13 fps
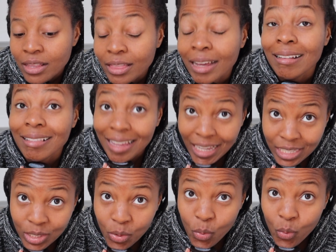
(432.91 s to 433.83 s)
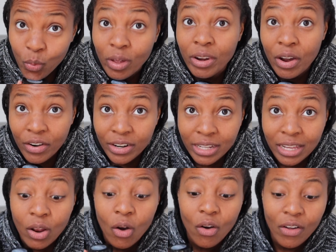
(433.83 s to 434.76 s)
the glaze cool and
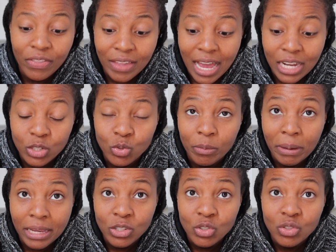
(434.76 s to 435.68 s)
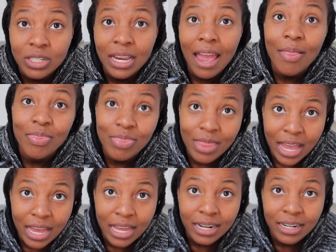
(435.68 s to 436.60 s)
harden on the actual pastry, and
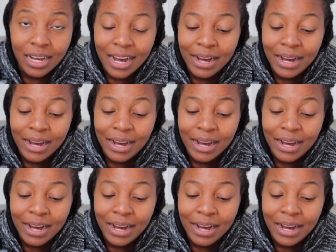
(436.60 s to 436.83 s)
then